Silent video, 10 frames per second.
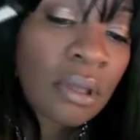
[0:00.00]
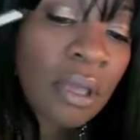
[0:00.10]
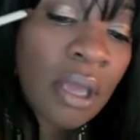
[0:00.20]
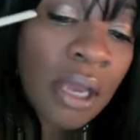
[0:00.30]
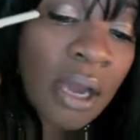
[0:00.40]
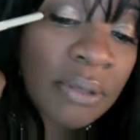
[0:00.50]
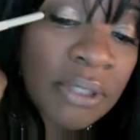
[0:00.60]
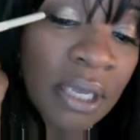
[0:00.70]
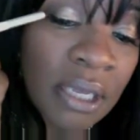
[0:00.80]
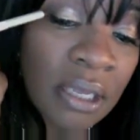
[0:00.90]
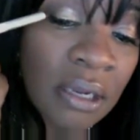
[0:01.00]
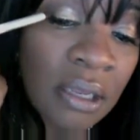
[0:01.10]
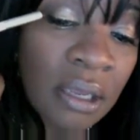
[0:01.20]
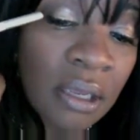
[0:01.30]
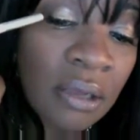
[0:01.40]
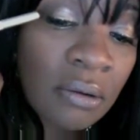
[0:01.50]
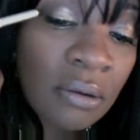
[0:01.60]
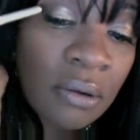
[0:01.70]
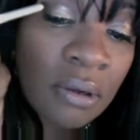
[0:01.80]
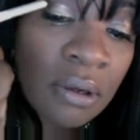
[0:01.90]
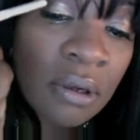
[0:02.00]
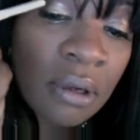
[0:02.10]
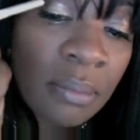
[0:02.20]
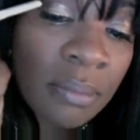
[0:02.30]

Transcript: and I would take it and go up